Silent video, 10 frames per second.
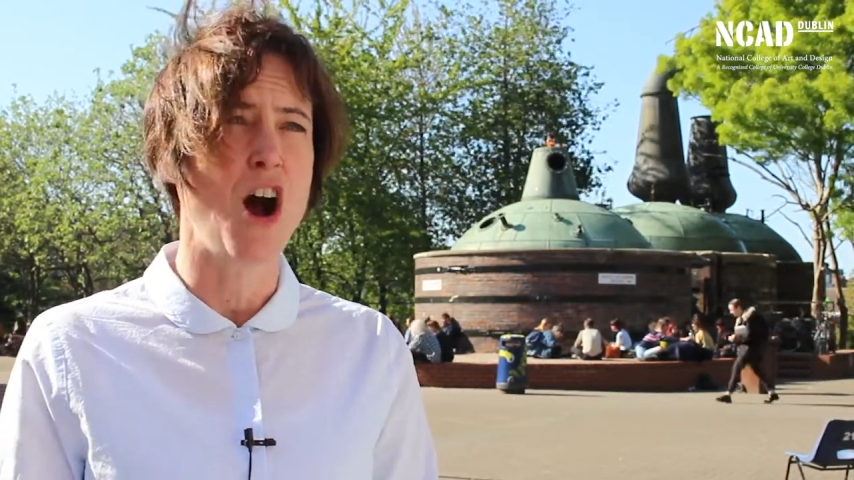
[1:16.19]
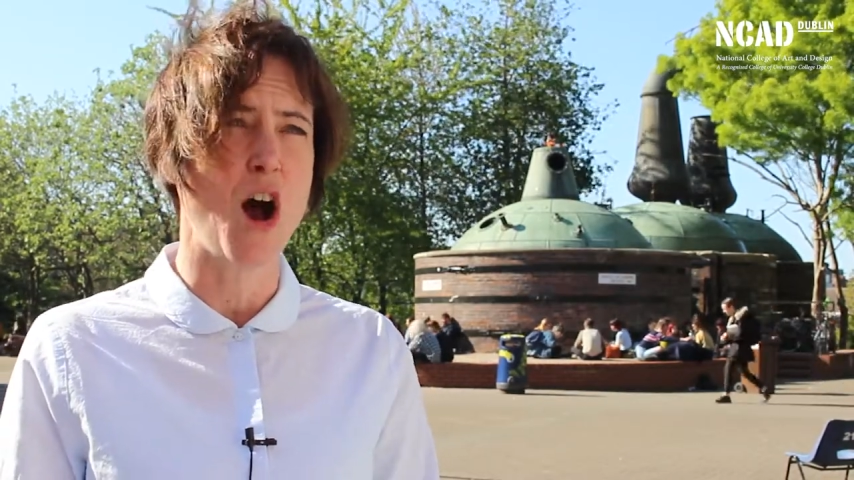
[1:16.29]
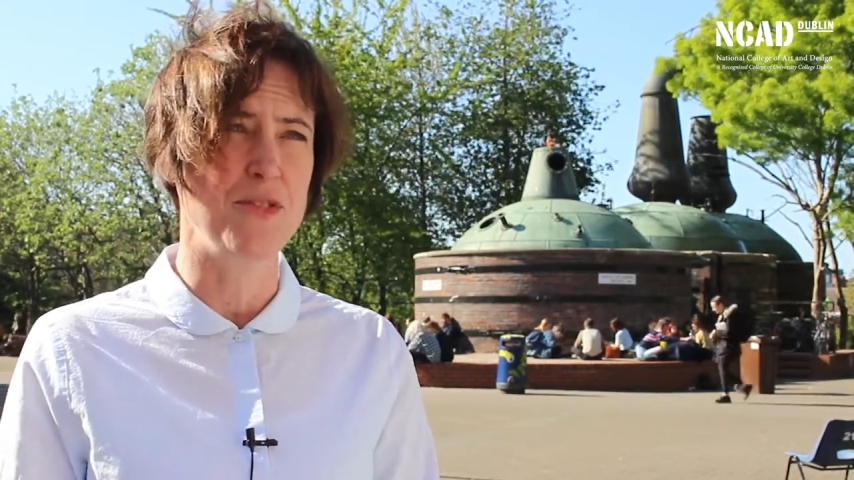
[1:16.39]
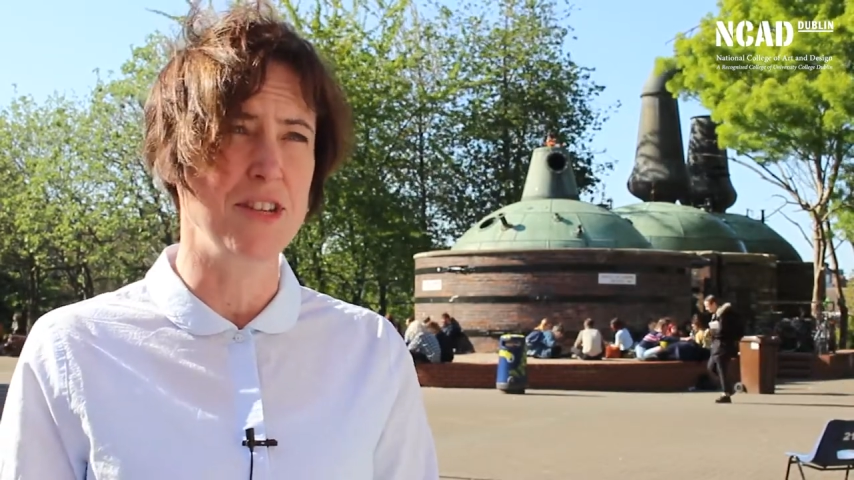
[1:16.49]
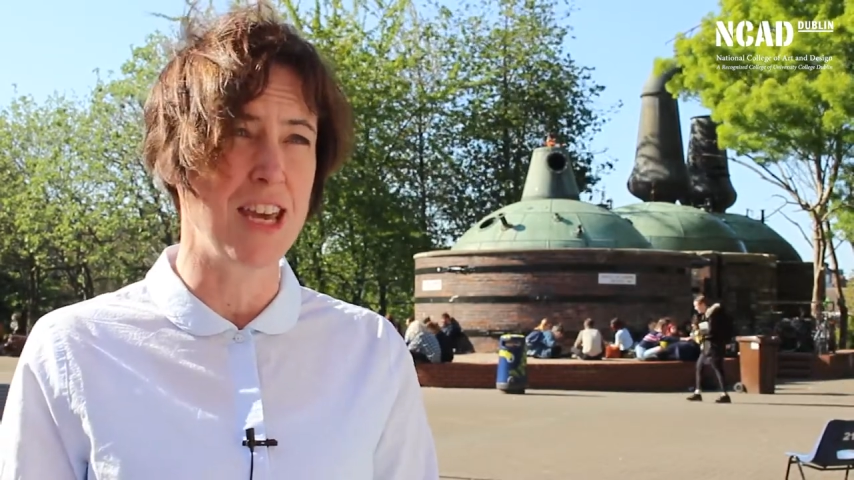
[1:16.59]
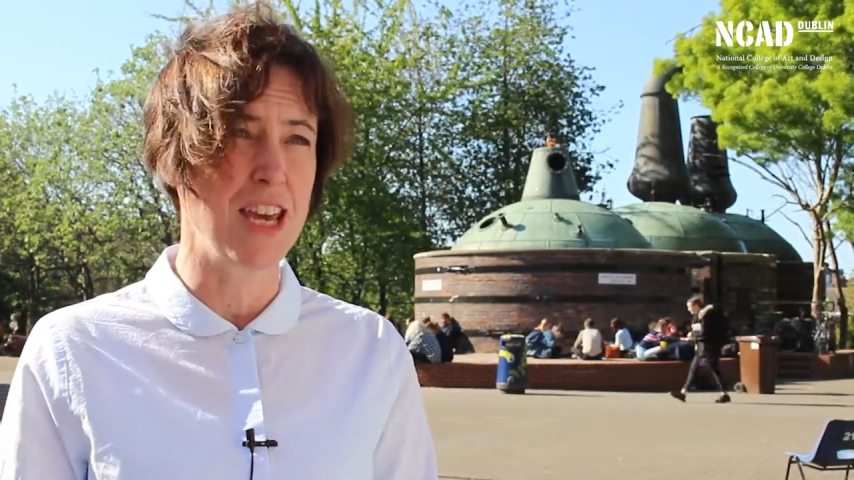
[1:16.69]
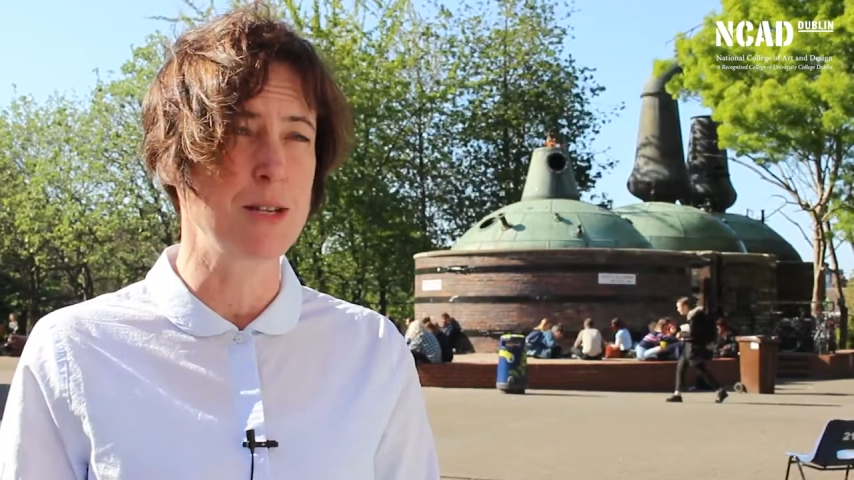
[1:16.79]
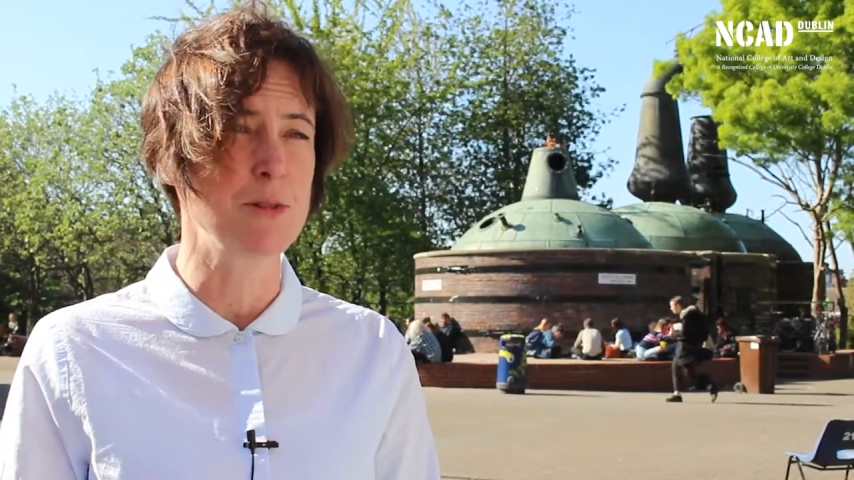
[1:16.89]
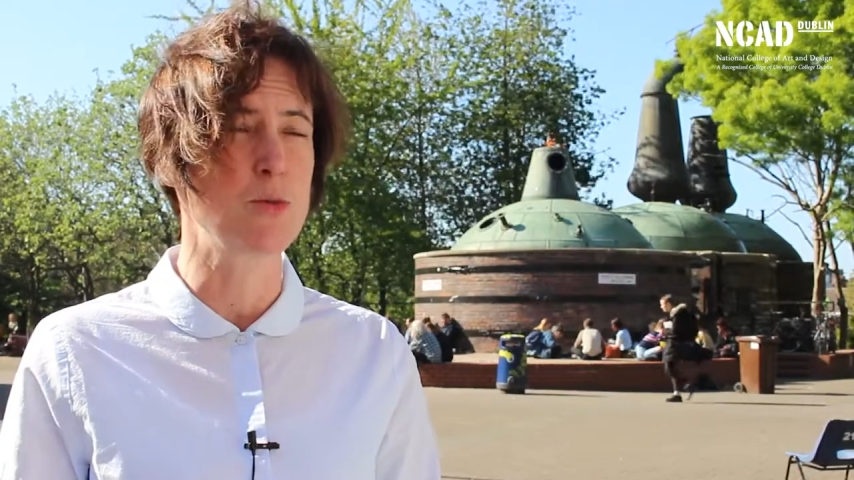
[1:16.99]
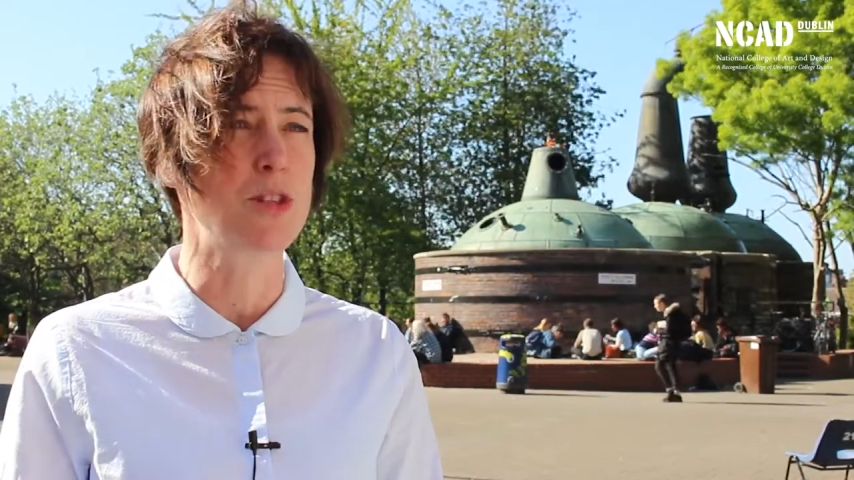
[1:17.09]
of
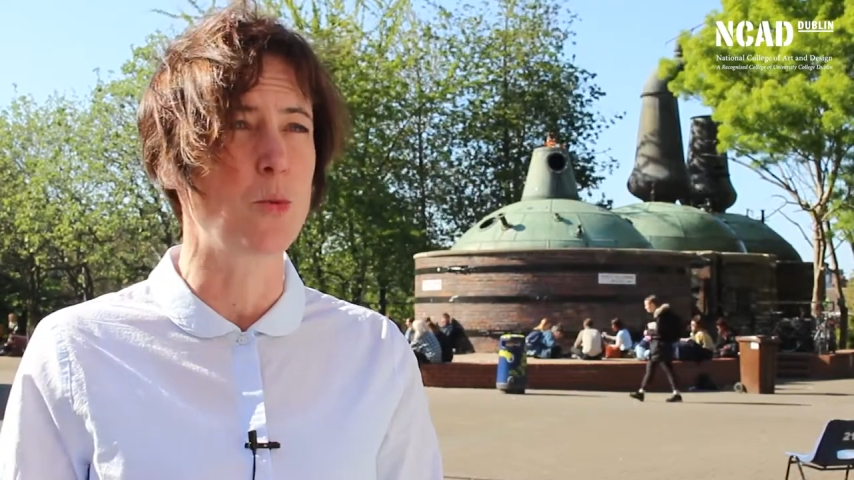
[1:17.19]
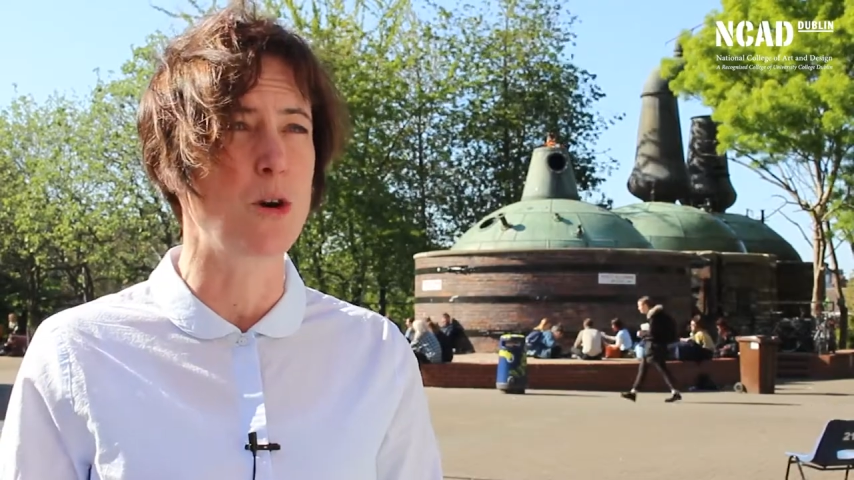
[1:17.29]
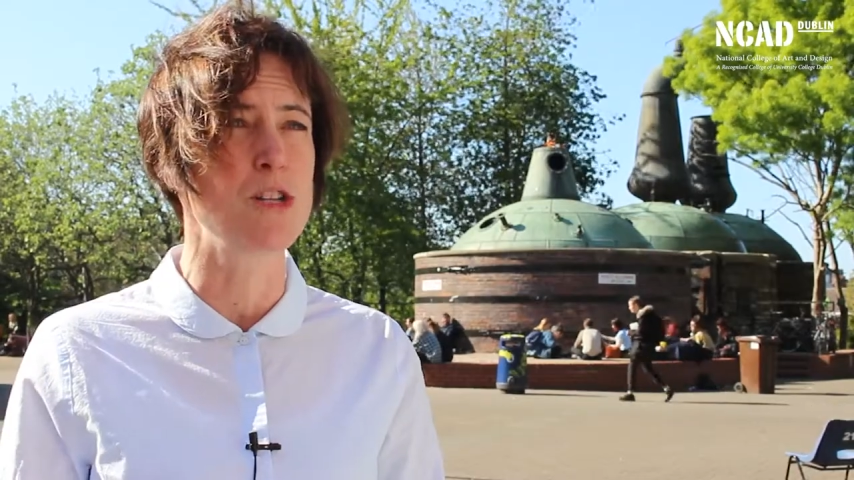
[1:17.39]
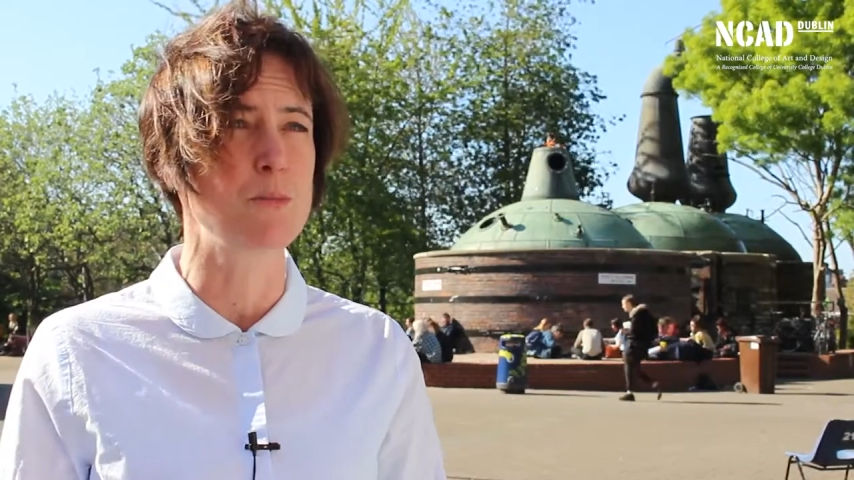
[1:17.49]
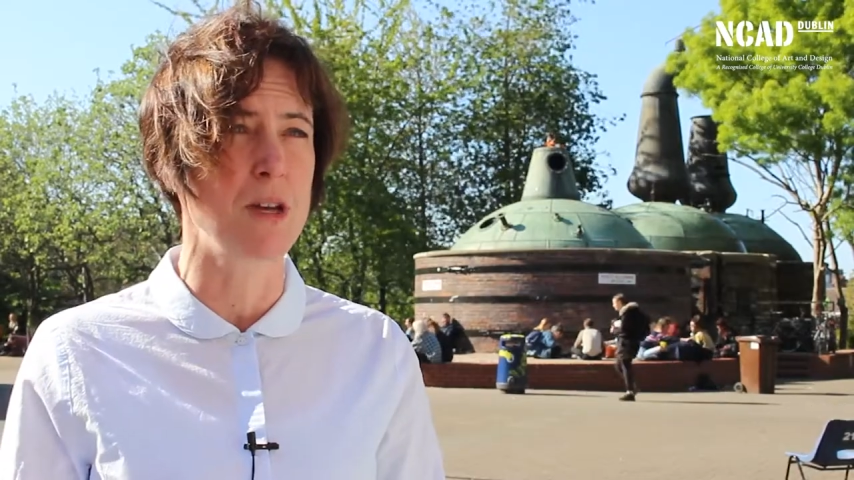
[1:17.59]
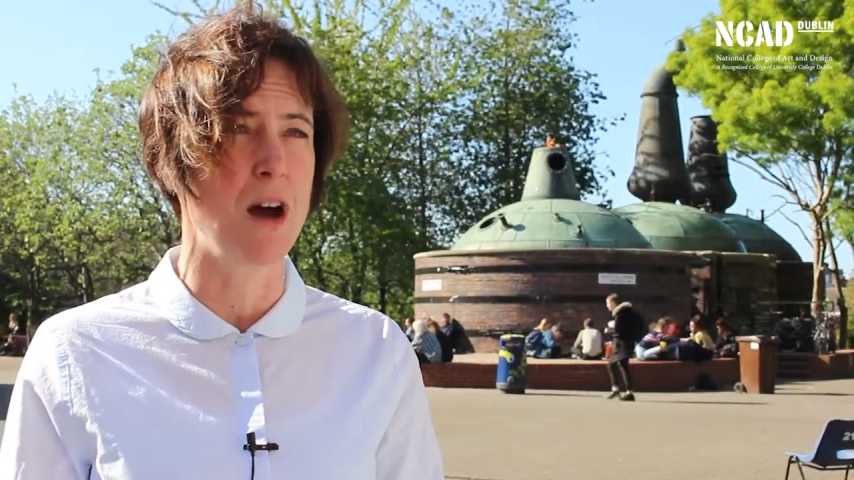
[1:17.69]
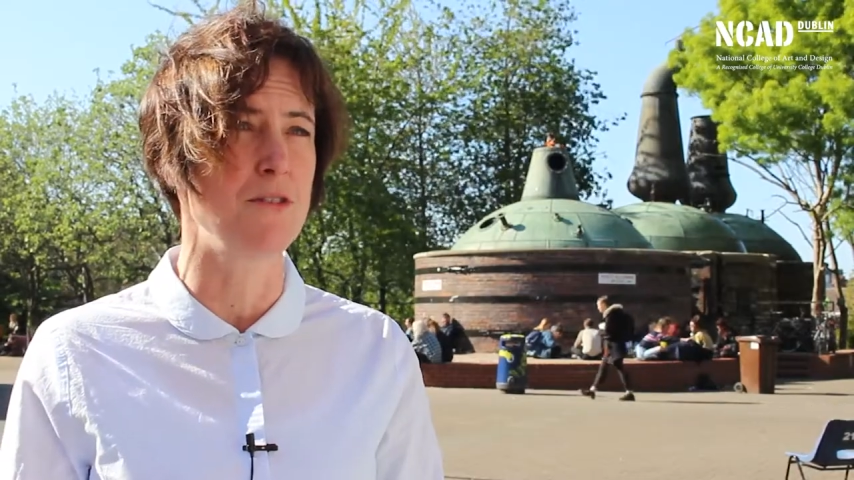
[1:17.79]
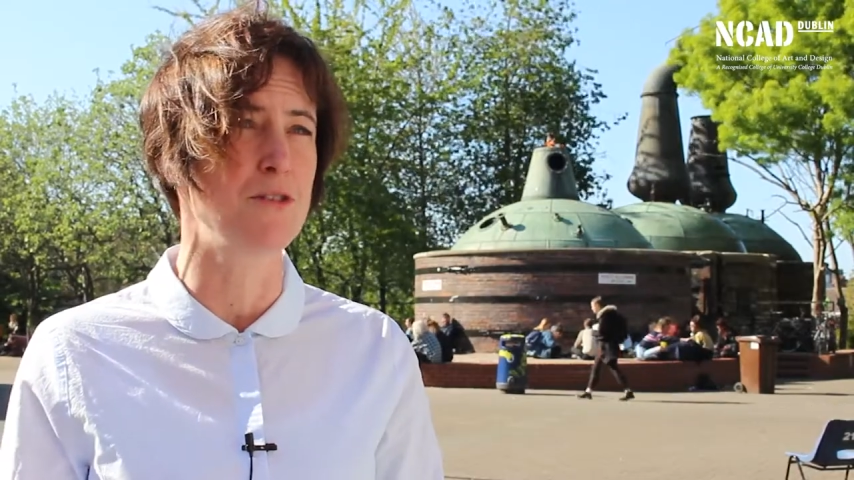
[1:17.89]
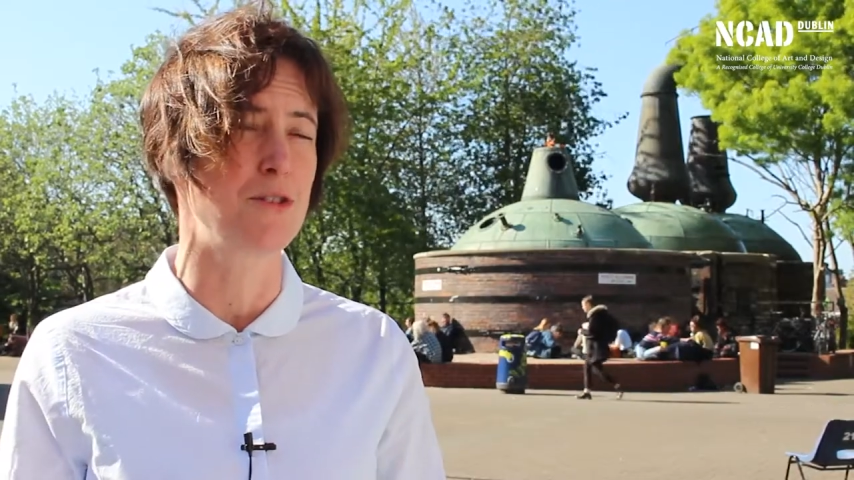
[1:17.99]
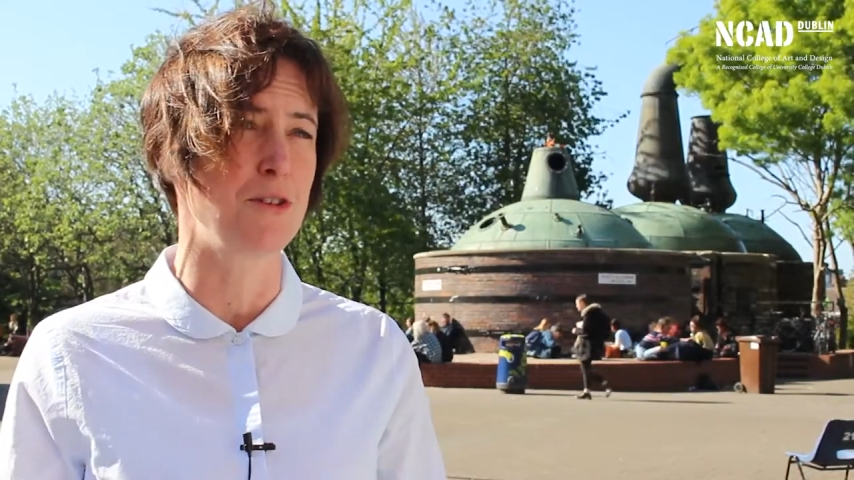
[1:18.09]
engagement with the world beyond